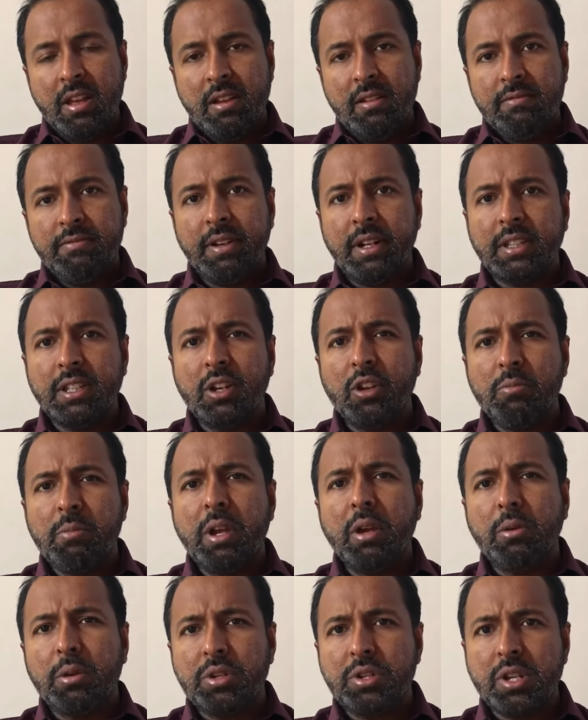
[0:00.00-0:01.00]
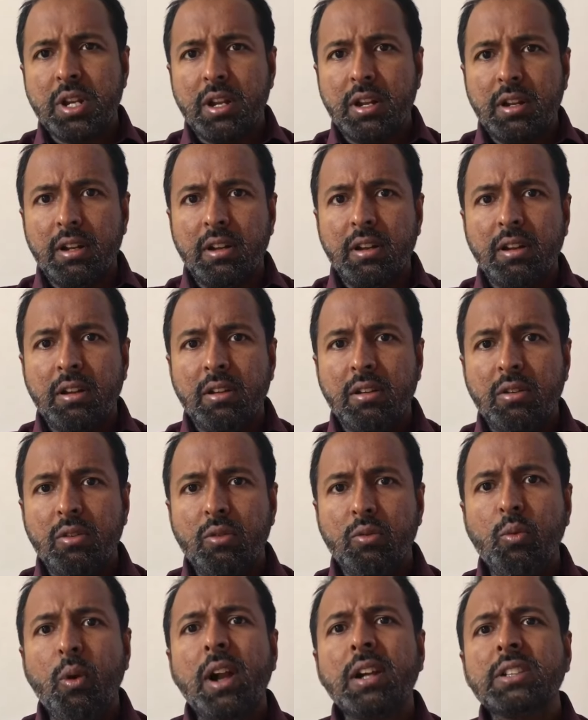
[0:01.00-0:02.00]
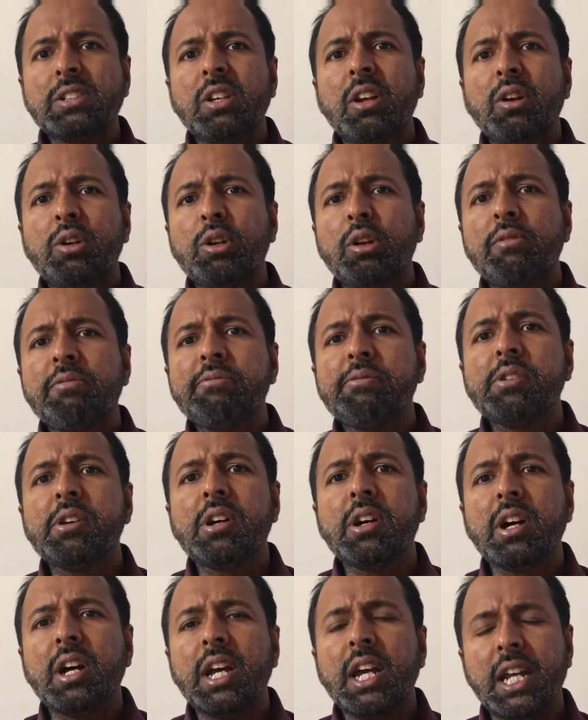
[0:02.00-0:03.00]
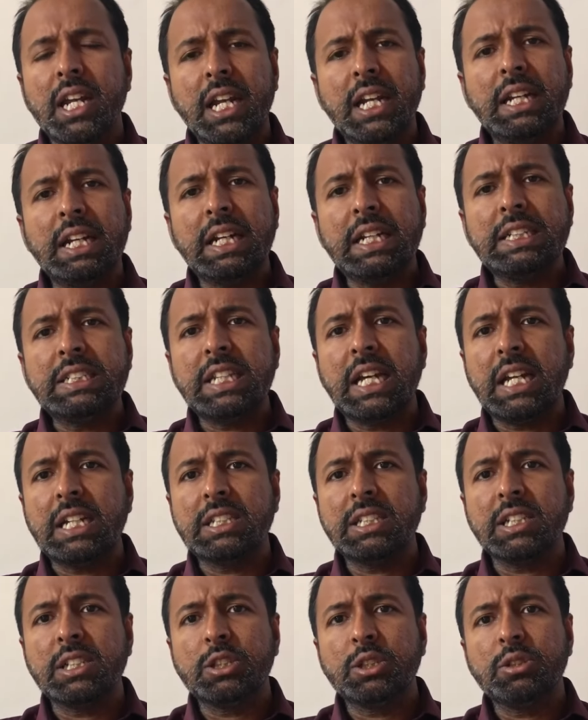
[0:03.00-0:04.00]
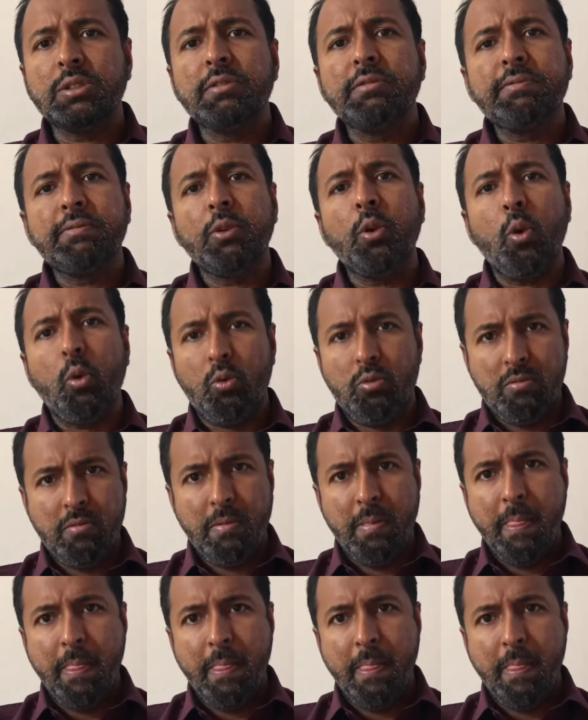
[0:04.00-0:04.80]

Further you may question what sort of uh, electric charges flow?